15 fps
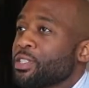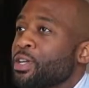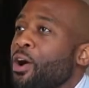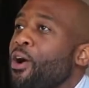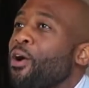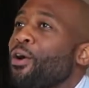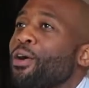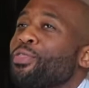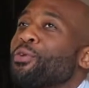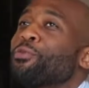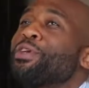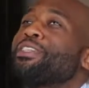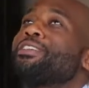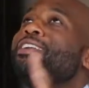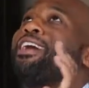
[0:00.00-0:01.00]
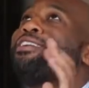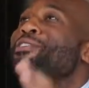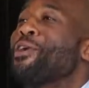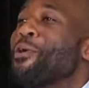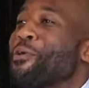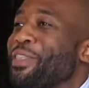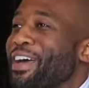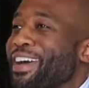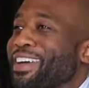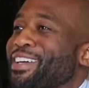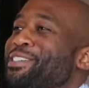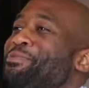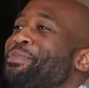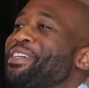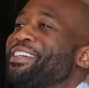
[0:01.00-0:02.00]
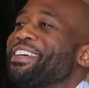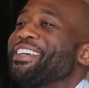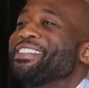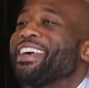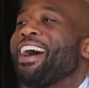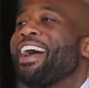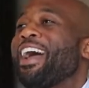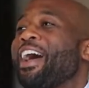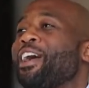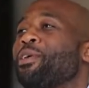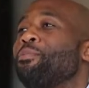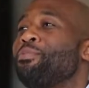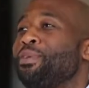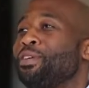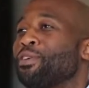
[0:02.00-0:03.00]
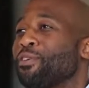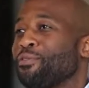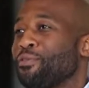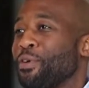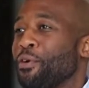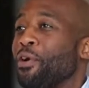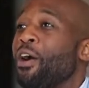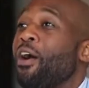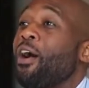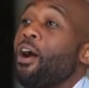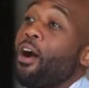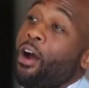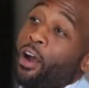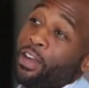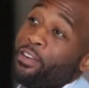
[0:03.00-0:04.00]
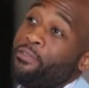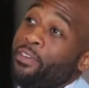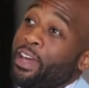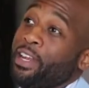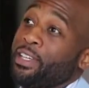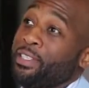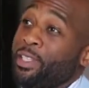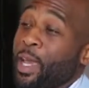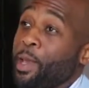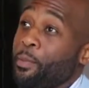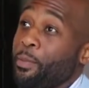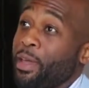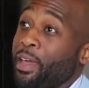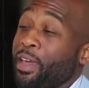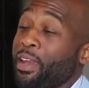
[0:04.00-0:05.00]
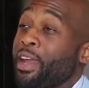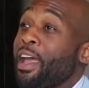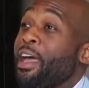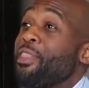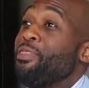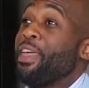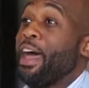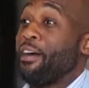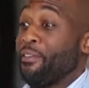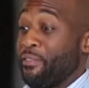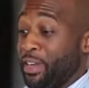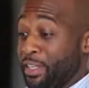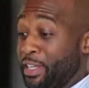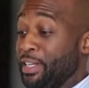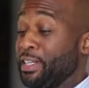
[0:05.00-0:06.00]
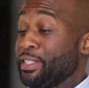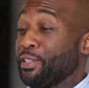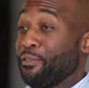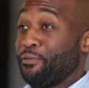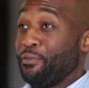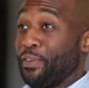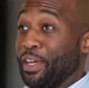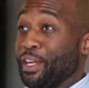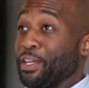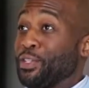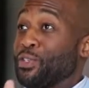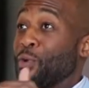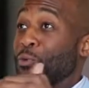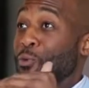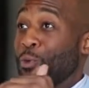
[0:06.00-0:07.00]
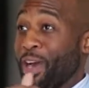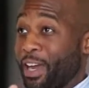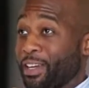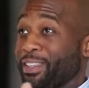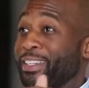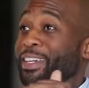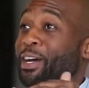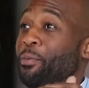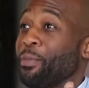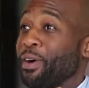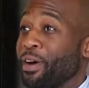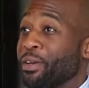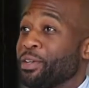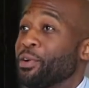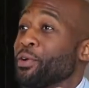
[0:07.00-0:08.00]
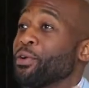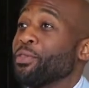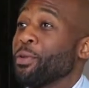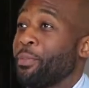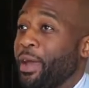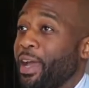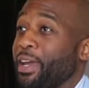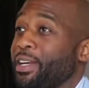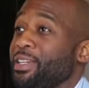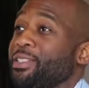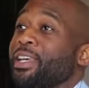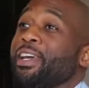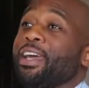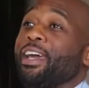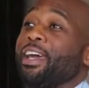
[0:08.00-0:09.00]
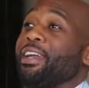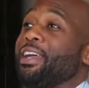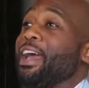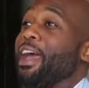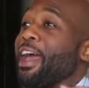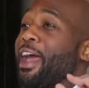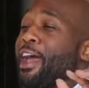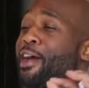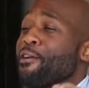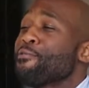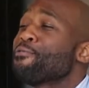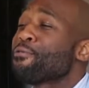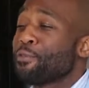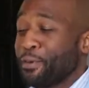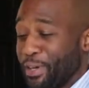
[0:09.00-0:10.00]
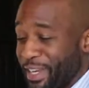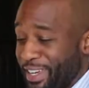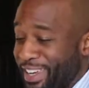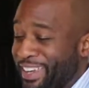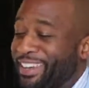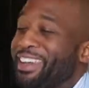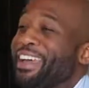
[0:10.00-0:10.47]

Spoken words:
tall. And the reason I know that is because I had a beautiful Ayurvedic daybed that needed to fit directly up under the paintings, and every